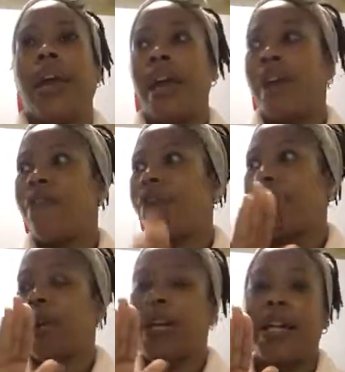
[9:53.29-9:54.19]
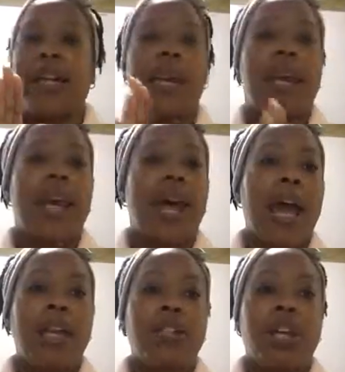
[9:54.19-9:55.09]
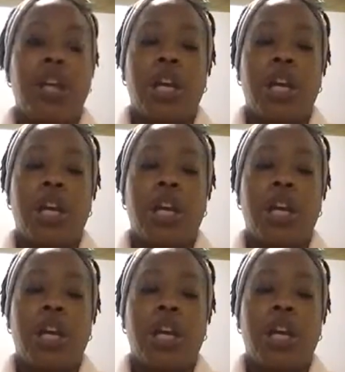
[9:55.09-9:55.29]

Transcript: every night.